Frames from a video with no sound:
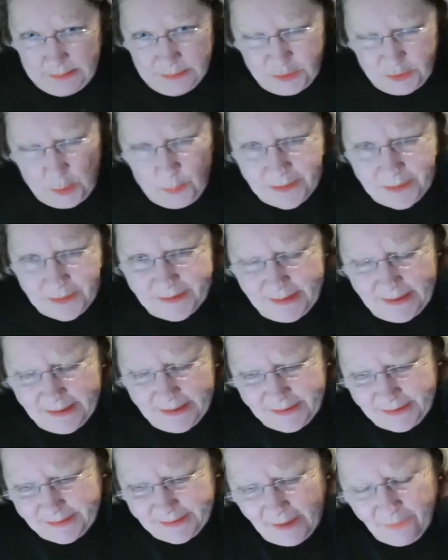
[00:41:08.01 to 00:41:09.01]
So
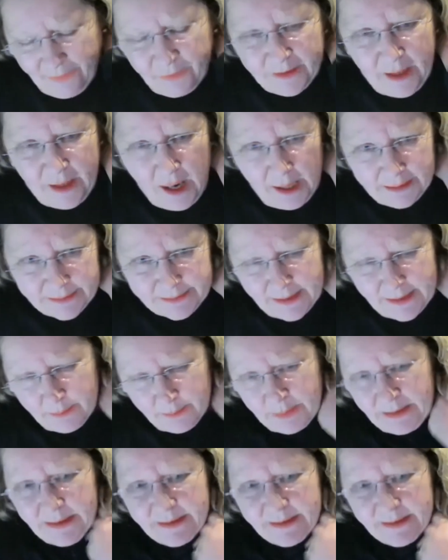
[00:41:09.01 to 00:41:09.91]
it's definitely a high. I mean,